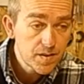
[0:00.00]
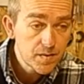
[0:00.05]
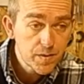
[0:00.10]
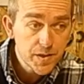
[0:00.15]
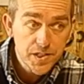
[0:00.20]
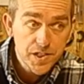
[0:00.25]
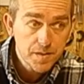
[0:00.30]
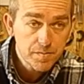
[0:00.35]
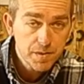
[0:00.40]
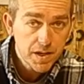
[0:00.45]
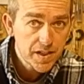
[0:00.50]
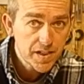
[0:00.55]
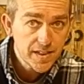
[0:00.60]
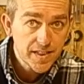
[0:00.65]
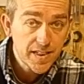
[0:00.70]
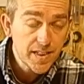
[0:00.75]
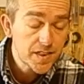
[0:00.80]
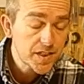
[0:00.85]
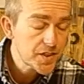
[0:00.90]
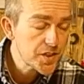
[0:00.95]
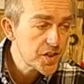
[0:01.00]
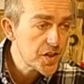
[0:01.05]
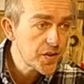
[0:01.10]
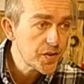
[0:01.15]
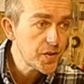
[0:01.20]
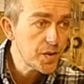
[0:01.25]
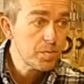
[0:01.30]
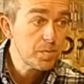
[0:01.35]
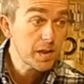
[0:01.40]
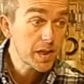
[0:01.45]
which I'm going to need to show
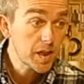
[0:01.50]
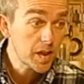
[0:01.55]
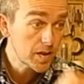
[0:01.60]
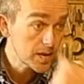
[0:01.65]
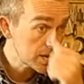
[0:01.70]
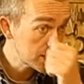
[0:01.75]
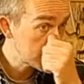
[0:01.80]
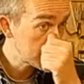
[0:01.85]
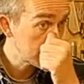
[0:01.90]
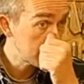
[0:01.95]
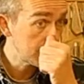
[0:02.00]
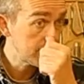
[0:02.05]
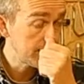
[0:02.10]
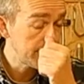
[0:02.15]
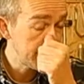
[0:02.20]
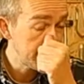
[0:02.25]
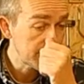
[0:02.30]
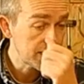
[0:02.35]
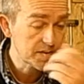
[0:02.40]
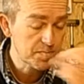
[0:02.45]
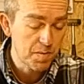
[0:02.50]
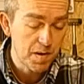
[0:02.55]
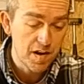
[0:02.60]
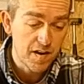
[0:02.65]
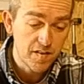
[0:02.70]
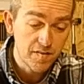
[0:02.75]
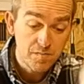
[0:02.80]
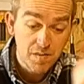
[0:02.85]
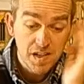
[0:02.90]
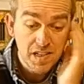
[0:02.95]
you because it's
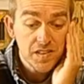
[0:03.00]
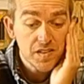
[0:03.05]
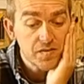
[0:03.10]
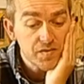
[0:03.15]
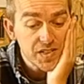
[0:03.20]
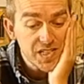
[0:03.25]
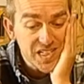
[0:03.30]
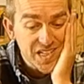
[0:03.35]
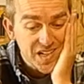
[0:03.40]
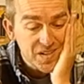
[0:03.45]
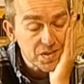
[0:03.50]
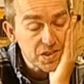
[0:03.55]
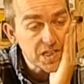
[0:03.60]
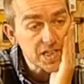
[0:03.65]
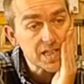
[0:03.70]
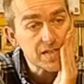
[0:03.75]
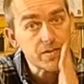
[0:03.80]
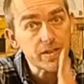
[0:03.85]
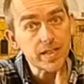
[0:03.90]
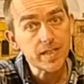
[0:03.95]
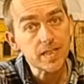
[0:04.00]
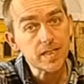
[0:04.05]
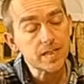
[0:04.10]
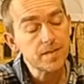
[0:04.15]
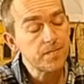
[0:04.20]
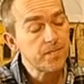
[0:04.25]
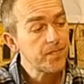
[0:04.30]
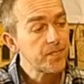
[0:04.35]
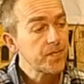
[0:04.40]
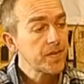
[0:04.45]
part of my other video
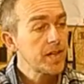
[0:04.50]
series.